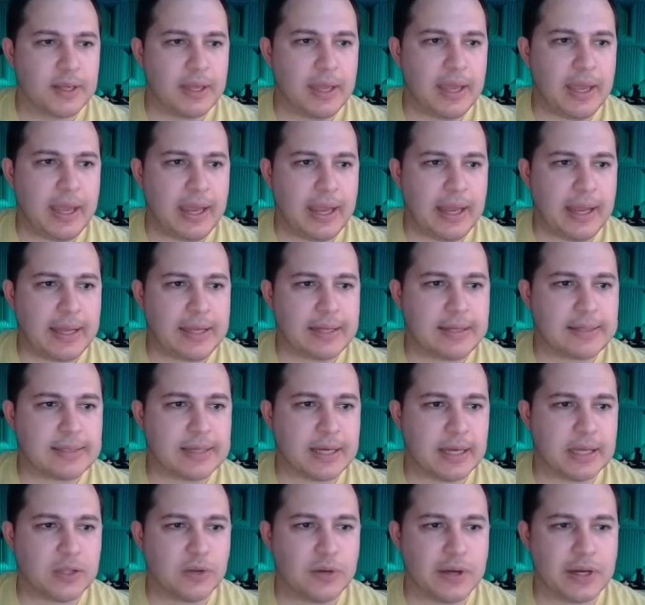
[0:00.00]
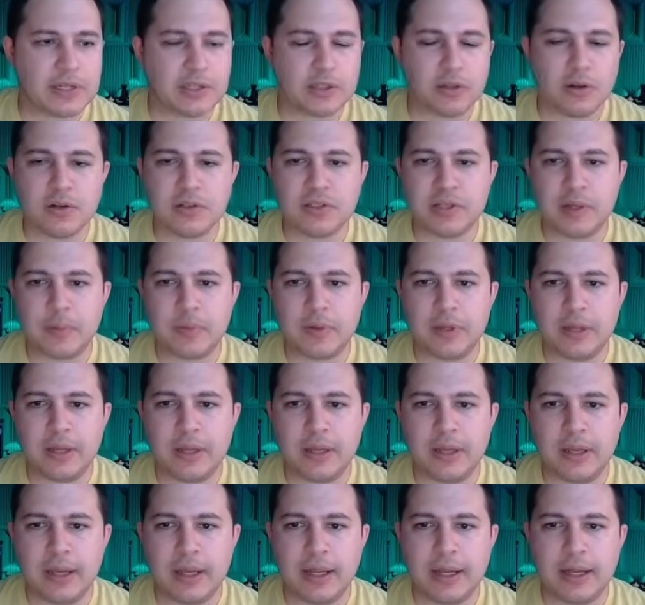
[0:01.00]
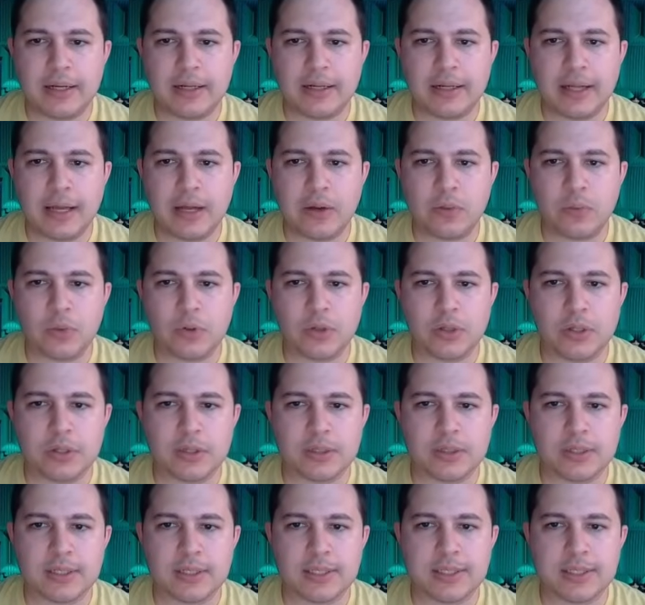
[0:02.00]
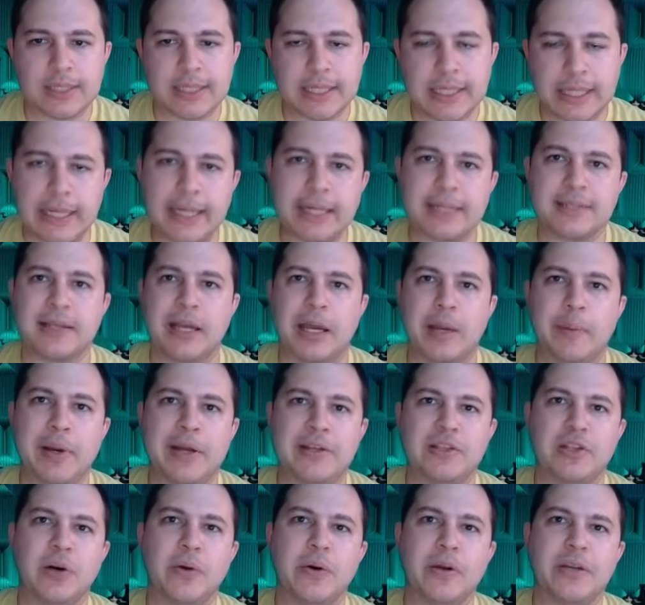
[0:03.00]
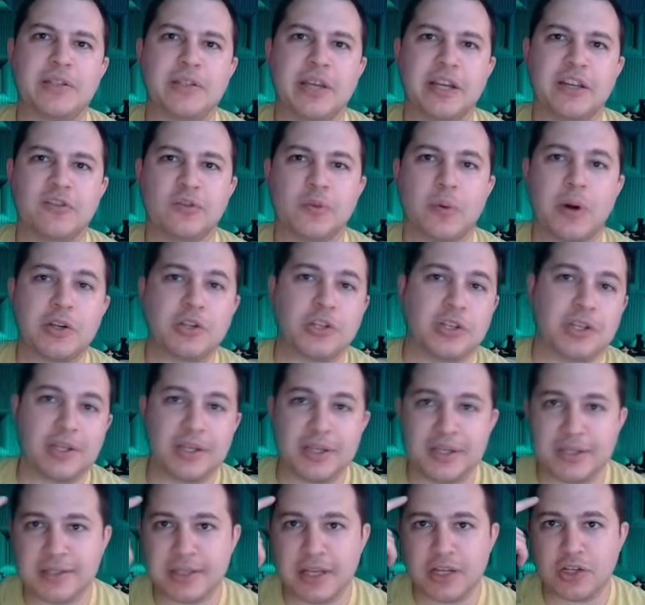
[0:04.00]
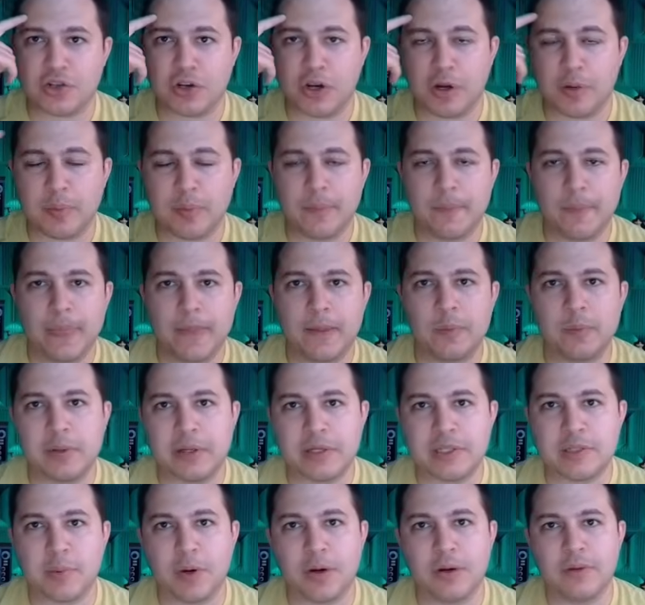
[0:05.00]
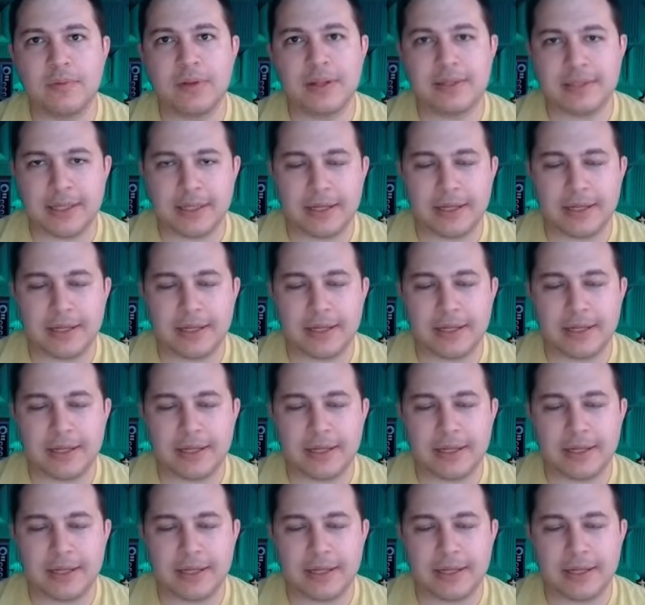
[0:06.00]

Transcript: and you guys learned something, and I will see you next time. As always, thanks for watching. Stay sharp, play smart, and take